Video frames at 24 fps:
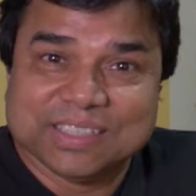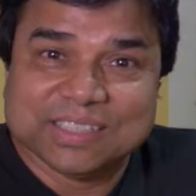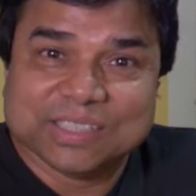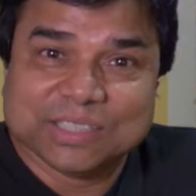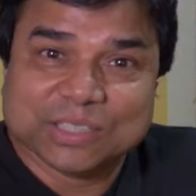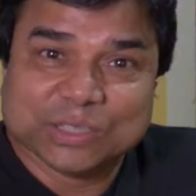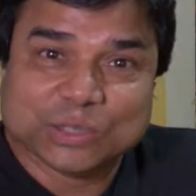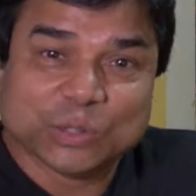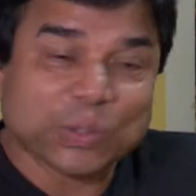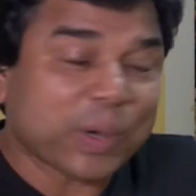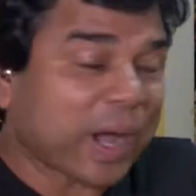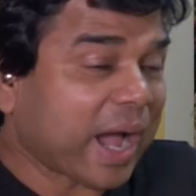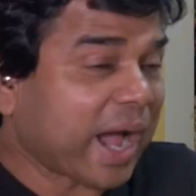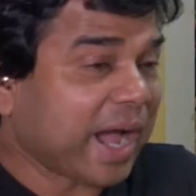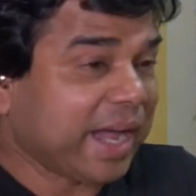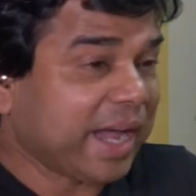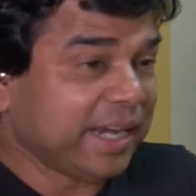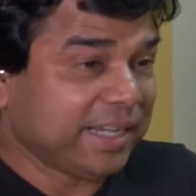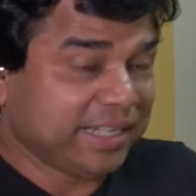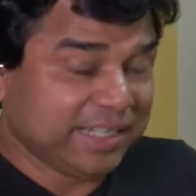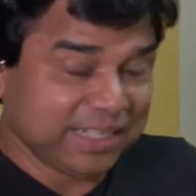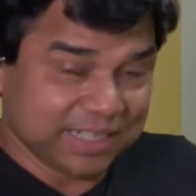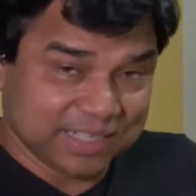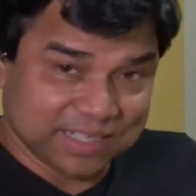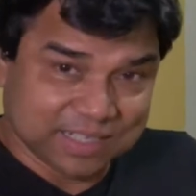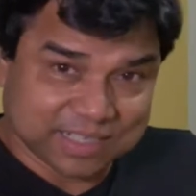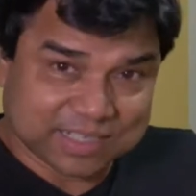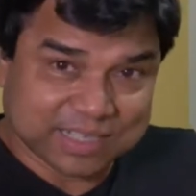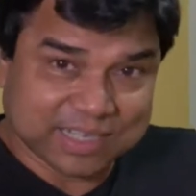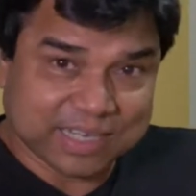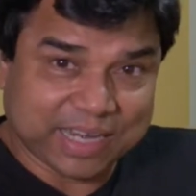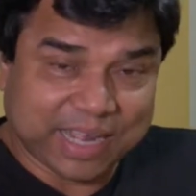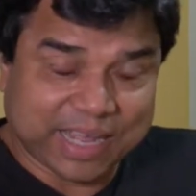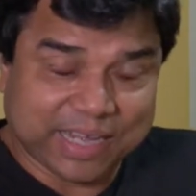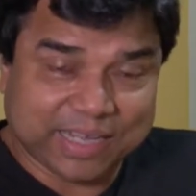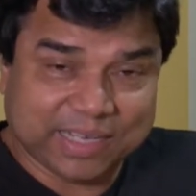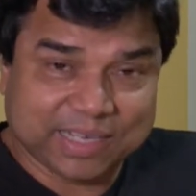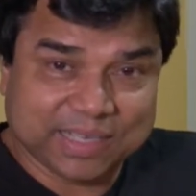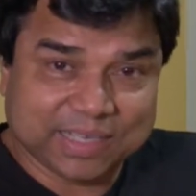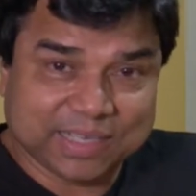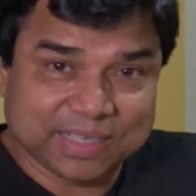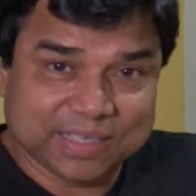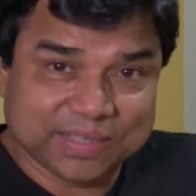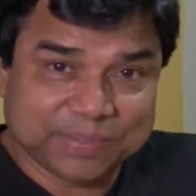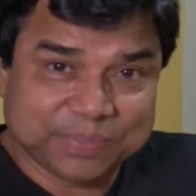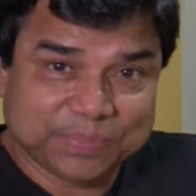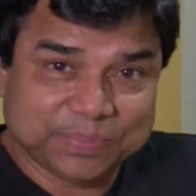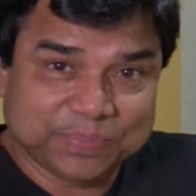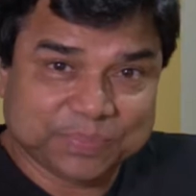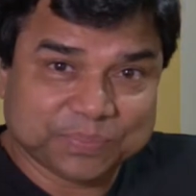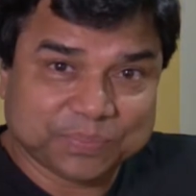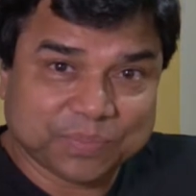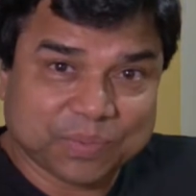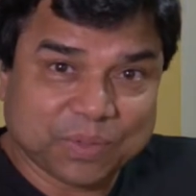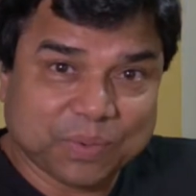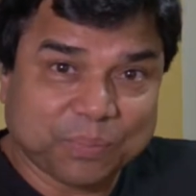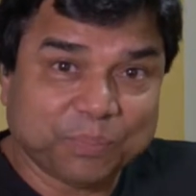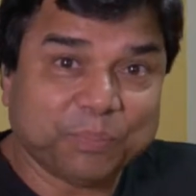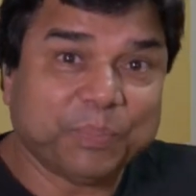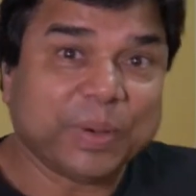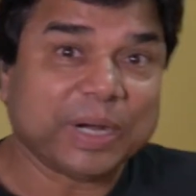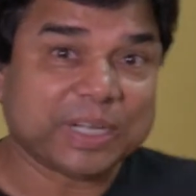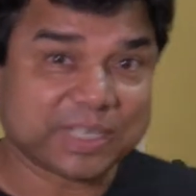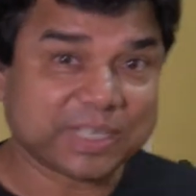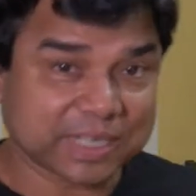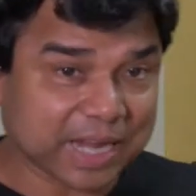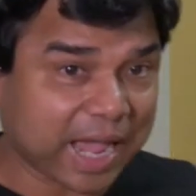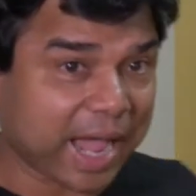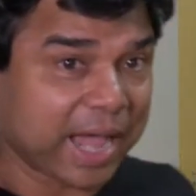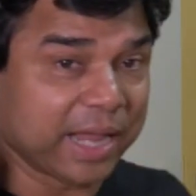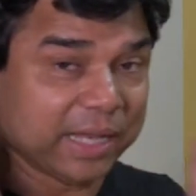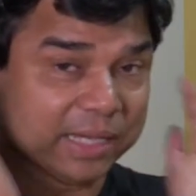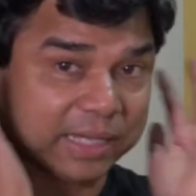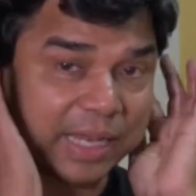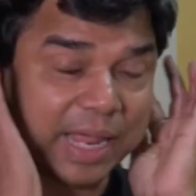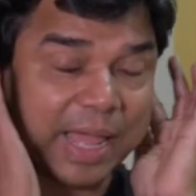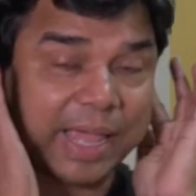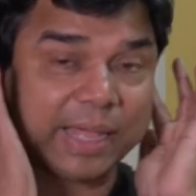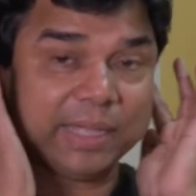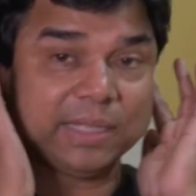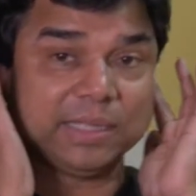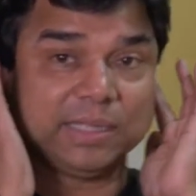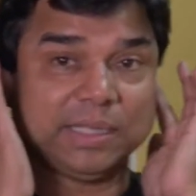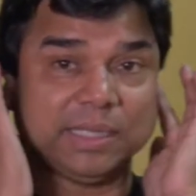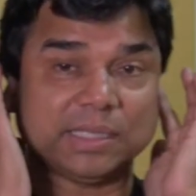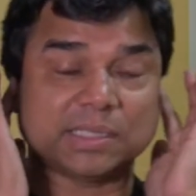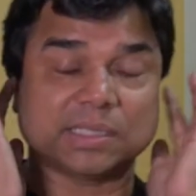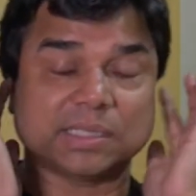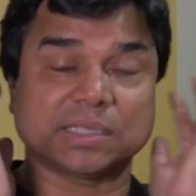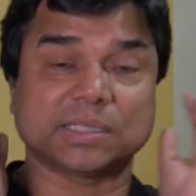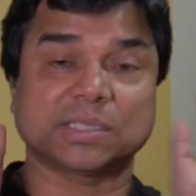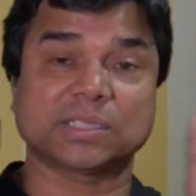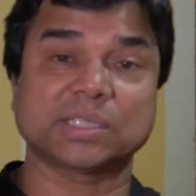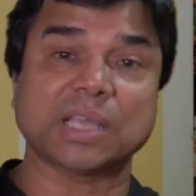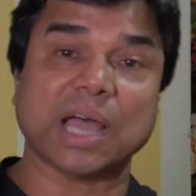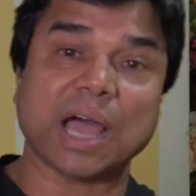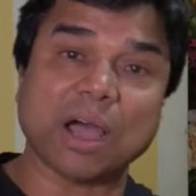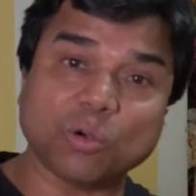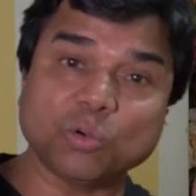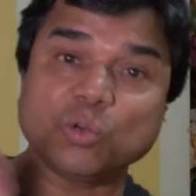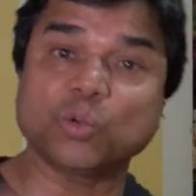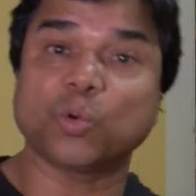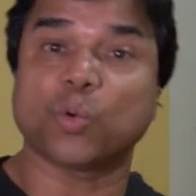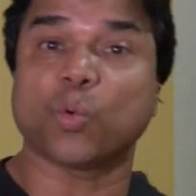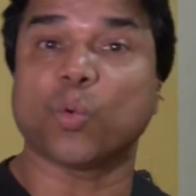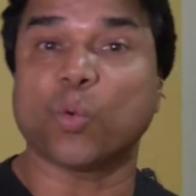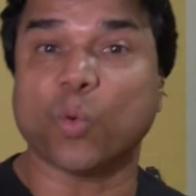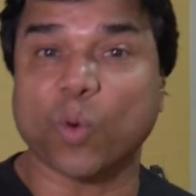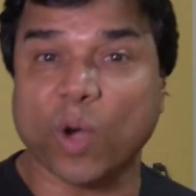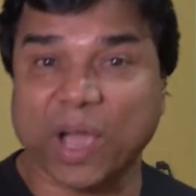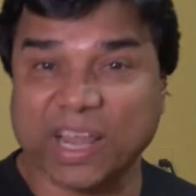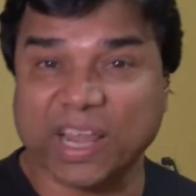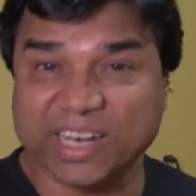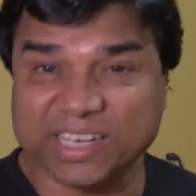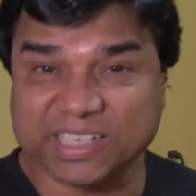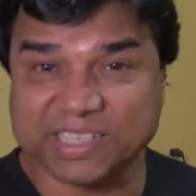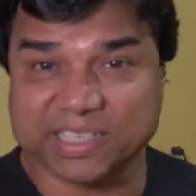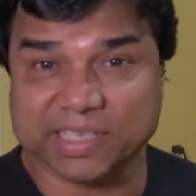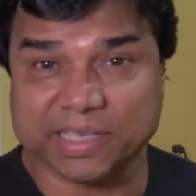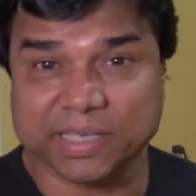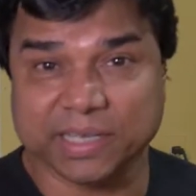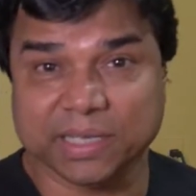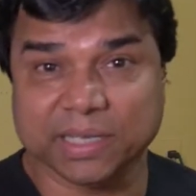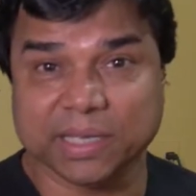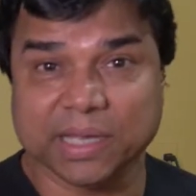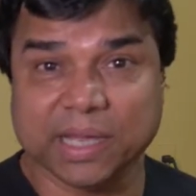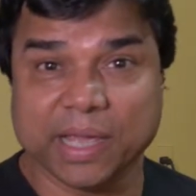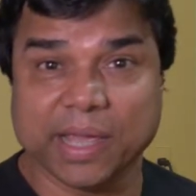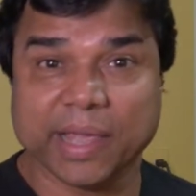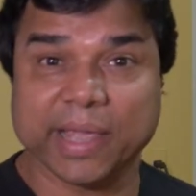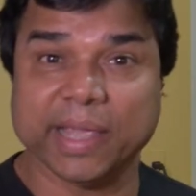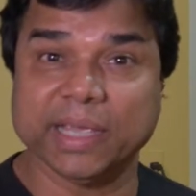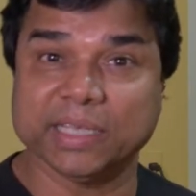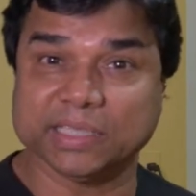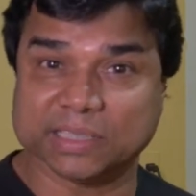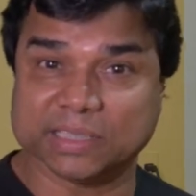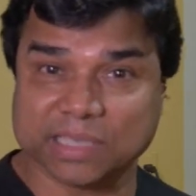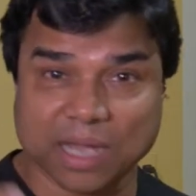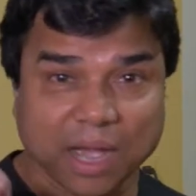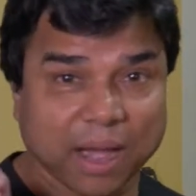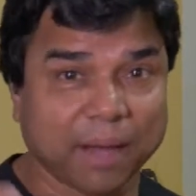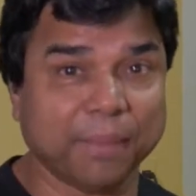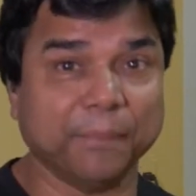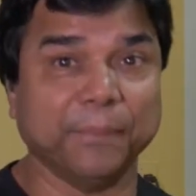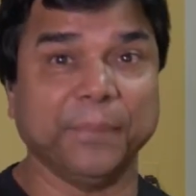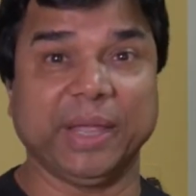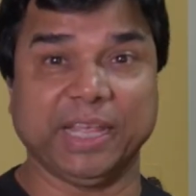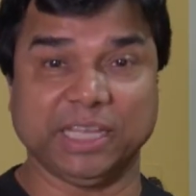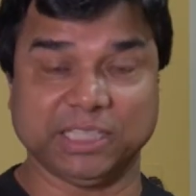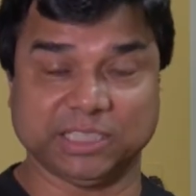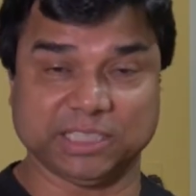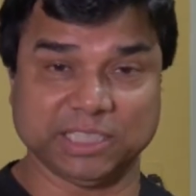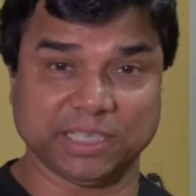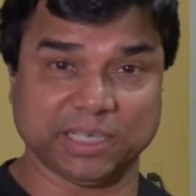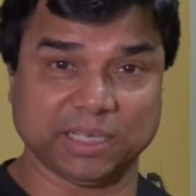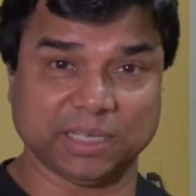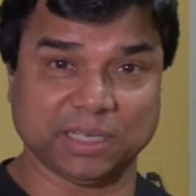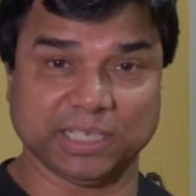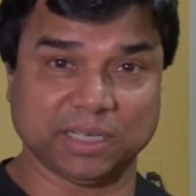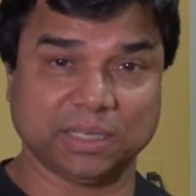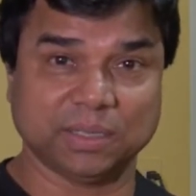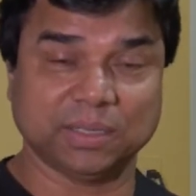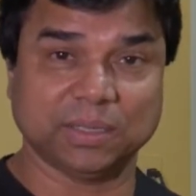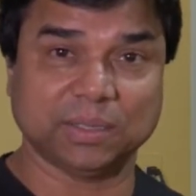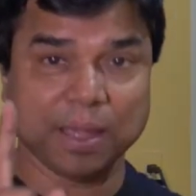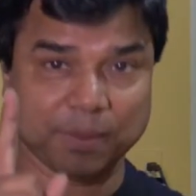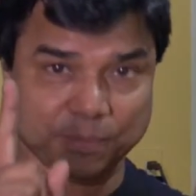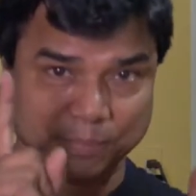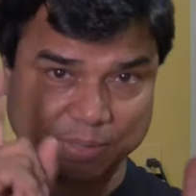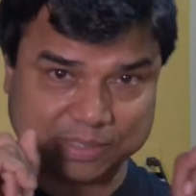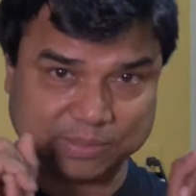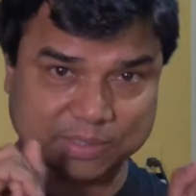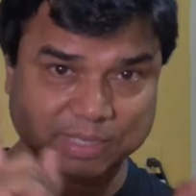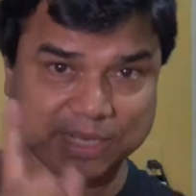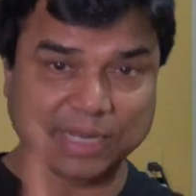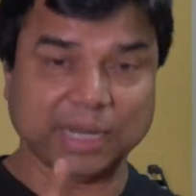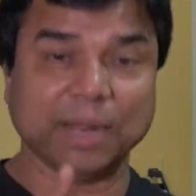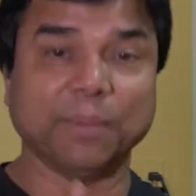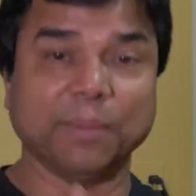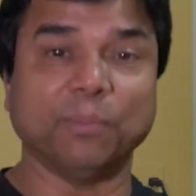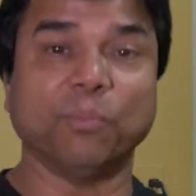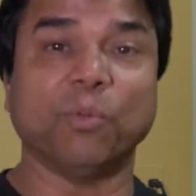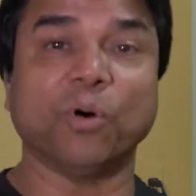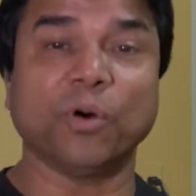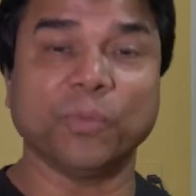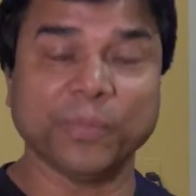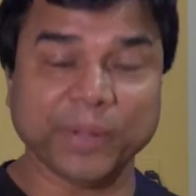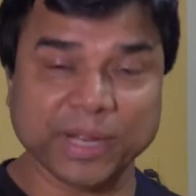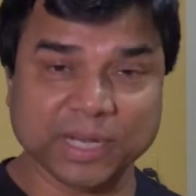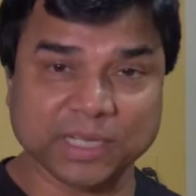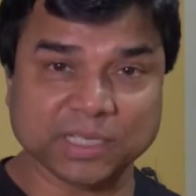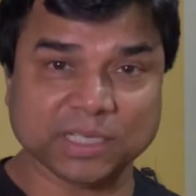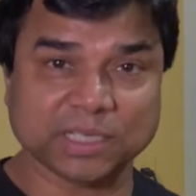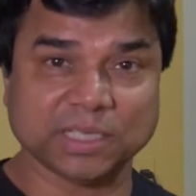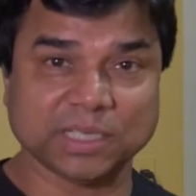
so I did not like. But I like this. Sound quality is amazing. But in a moment,